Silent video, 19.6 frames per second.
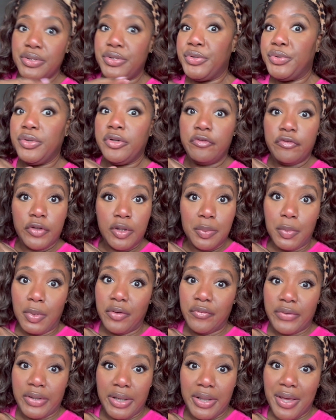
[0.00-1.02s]
do a few more
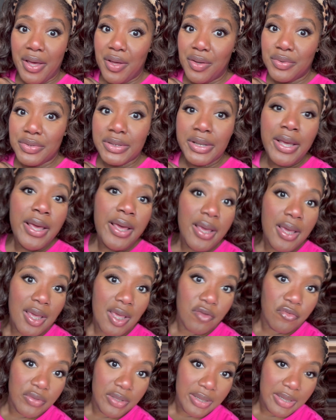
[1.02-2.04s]
videos
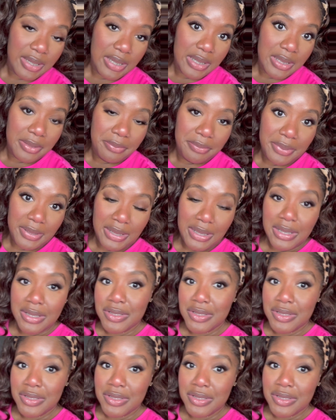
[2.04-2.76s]
if it needed be.